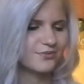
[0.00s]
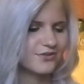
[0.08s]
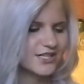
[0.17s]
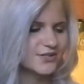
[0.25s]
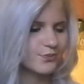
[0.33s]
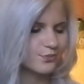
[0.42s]

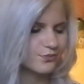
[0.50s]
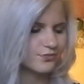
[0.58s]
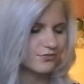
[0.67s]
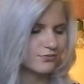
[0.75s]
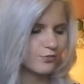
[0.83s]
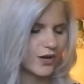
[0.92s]
This
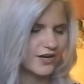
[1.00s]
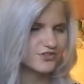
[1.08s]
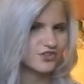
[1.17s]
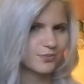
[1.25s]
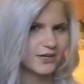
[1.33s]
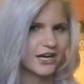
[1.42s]
way of
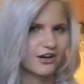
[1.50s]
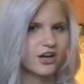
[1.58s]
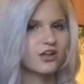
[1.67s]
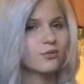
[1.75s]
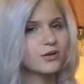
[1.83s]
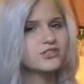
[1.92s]
stripping hair
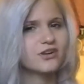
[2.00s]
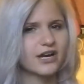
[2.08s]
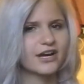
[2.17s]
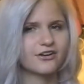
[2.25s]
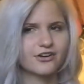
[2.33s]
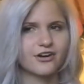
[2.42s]
color will
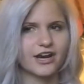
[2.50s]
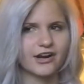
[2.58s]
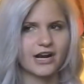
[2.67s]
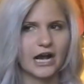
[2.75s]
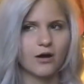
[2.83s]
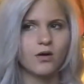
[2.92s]
dry your
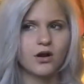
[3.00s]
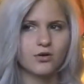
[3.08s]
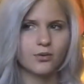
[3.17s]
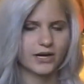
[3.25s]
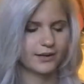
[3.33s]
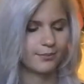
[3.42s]
hair out
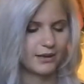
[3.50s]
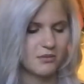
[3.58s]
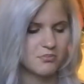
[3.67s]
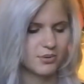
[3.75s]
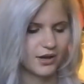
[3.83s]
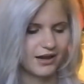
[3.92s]
quite a
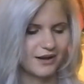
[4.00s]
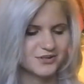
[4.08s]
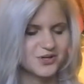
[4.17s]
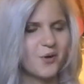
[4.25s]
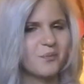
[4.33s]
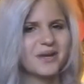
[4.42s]
bit, but I
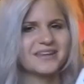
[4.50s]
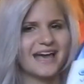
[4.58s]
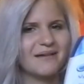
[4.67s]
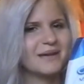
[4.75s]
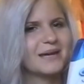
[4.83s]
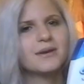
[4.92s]
was hoping
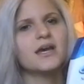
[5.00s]
that maybe